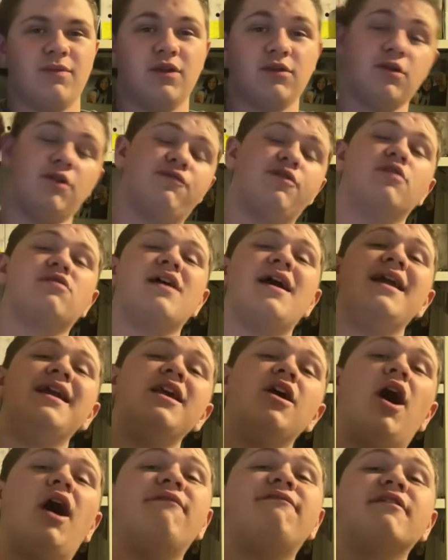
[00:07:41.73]
So if there's
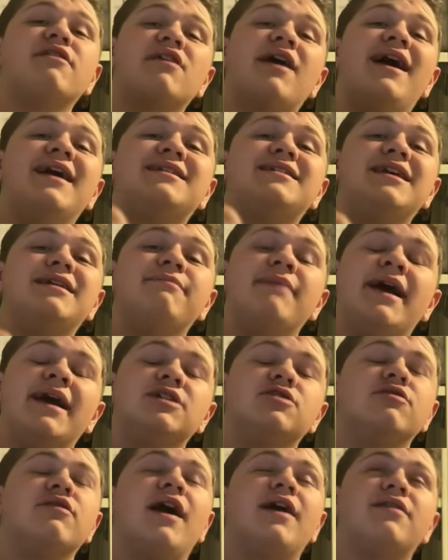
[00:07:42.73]
any office IT
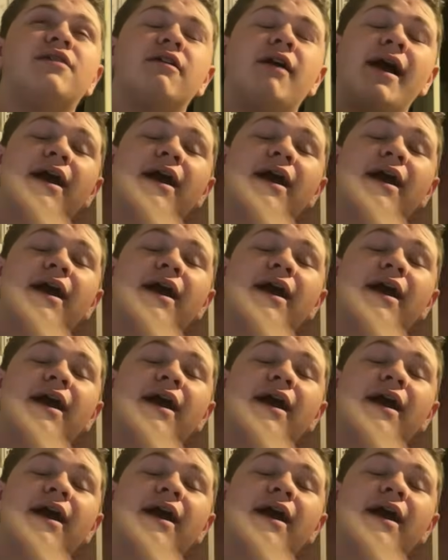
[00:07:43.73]
managers out there,